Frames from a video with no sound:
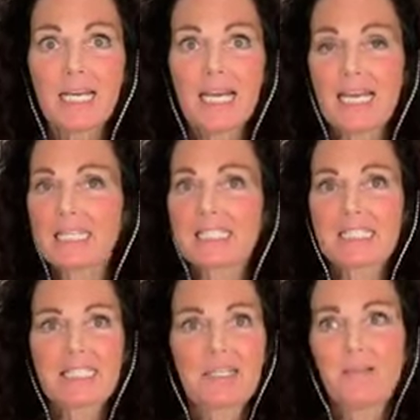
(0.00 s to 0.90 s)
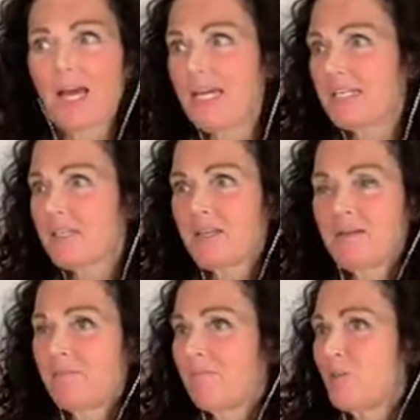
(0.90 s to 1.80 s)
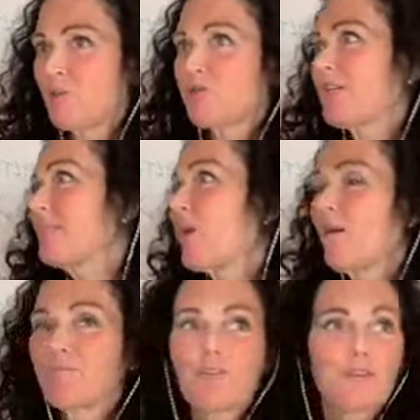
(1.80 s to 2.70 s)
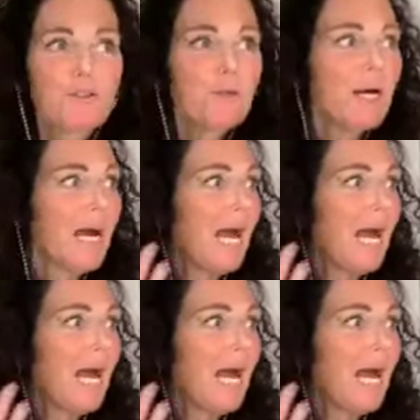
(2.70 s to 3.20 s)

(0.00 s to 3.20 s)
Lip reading: It's like your dream come true